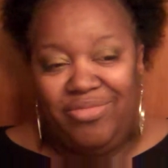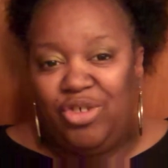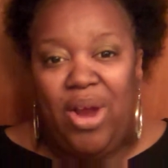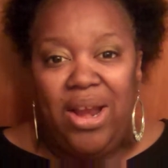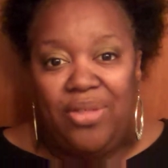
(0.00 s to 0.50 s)

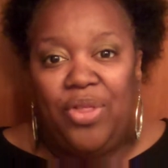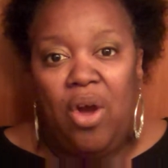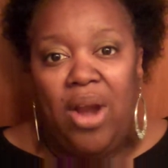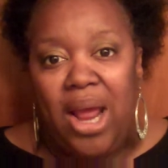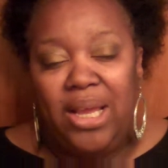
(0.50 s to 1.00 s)
train of
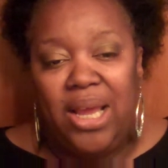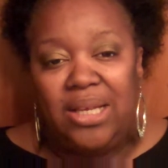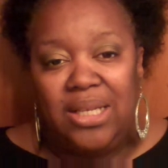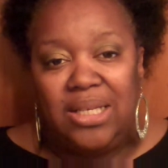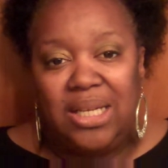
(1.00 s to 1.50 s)
thought, I
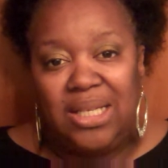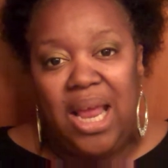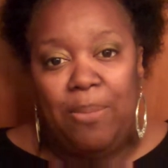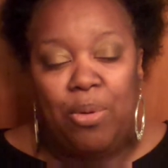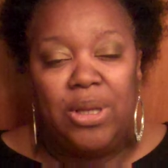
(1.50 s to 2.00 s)
guess. It's the
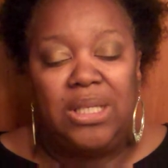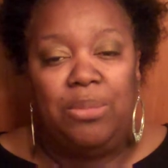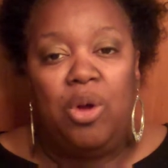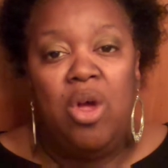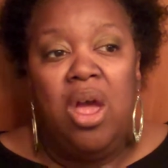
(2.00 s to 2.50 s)
same
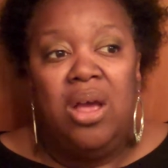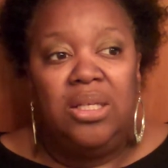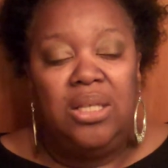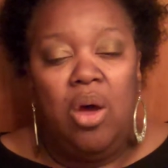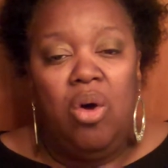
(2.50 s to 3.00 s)
principle.
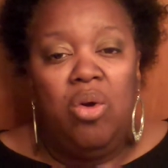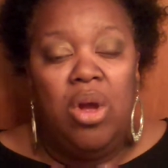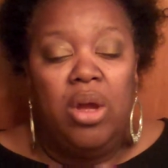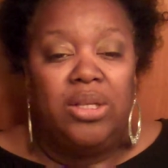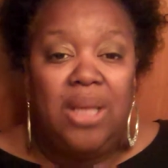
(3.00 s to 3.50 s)
So
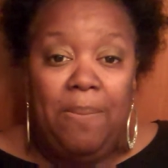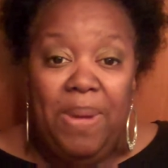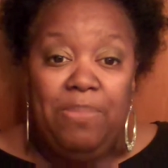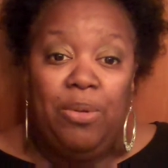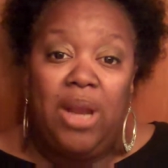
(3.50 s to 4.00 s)
some
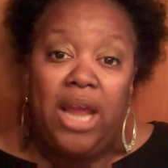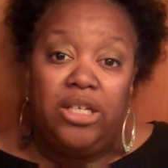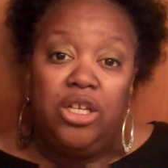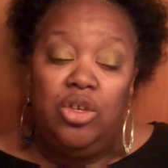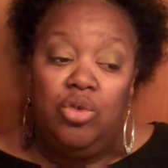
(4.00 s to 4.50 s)
people like
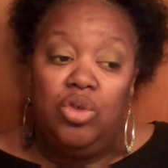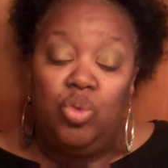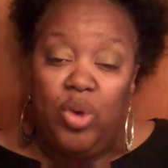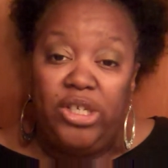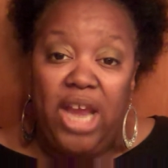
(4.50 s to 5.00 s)
to
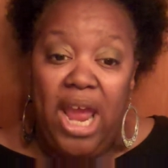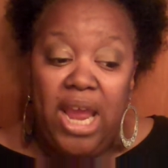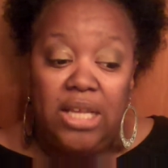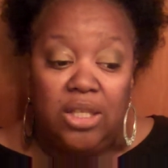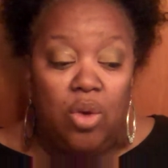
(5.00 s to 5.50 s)
use witch
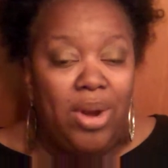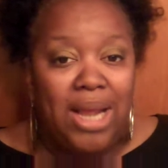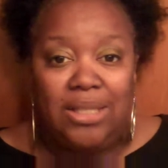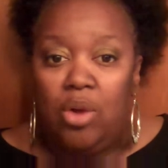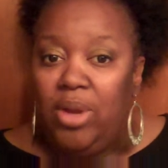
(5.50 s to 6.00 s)
hazel, and
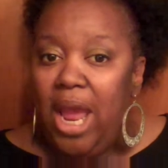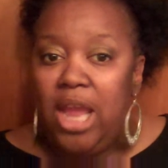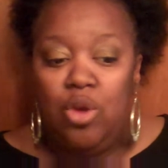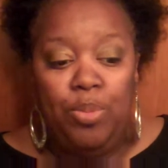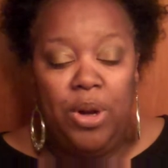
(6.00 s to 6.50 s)
that's
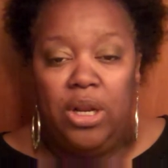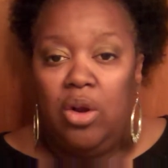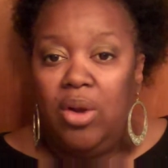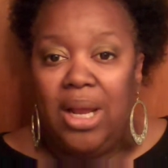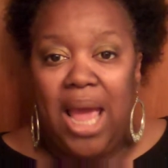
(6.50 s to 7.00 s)
okay. You put it
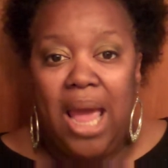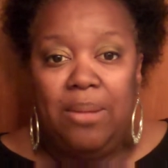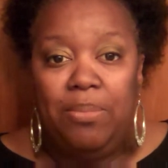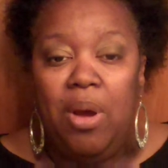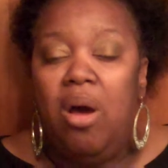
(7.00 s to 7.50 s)
on a
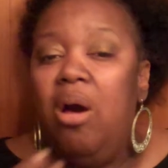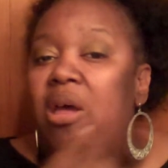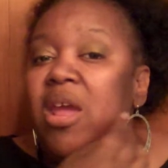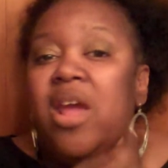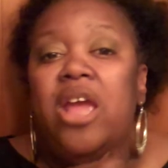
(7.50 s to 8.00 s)
cotton ball,
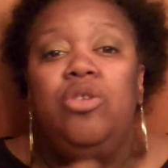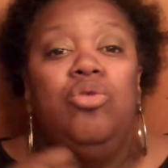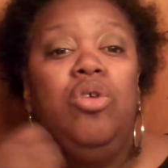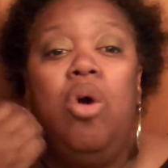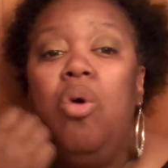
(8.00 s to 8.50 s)
and
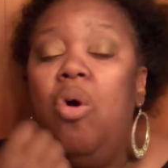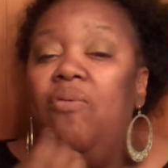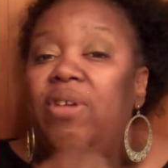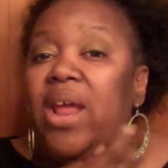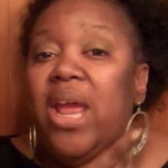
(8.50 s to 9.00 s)
you go
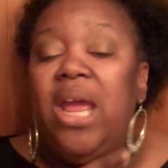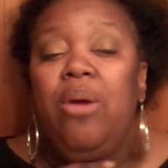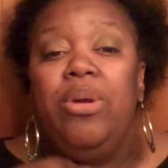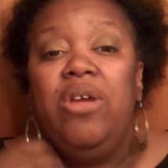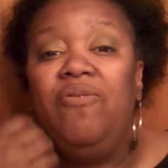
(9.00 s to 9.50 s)
over that
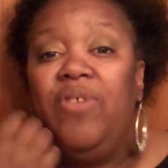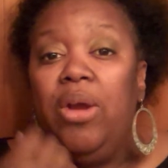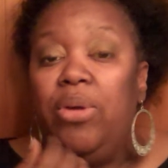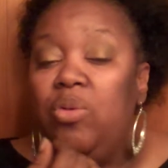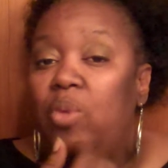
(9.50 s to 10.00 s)
area
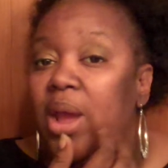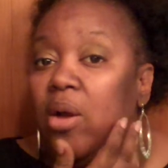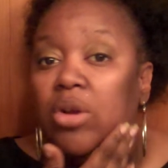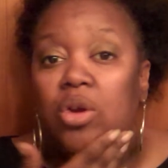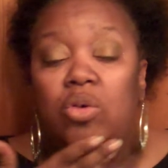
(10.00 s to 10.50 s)
very
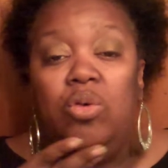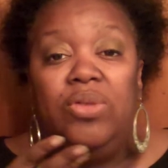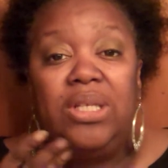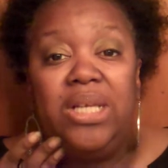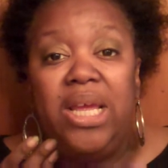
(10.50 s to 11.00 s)
well to cool
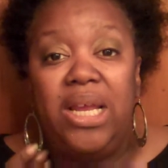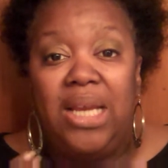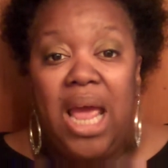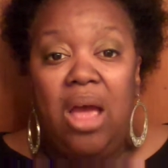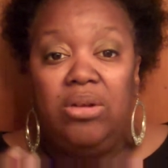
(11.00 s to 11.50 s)
the skin
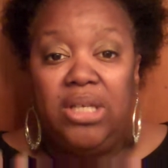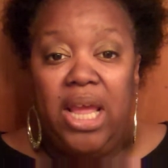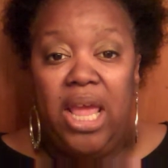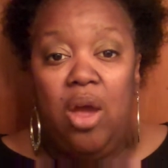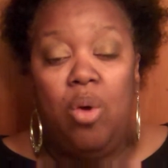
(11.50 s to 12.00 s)
down, to
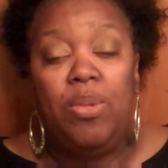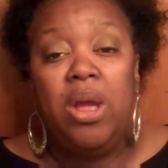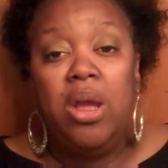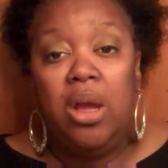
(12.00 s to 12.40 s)
help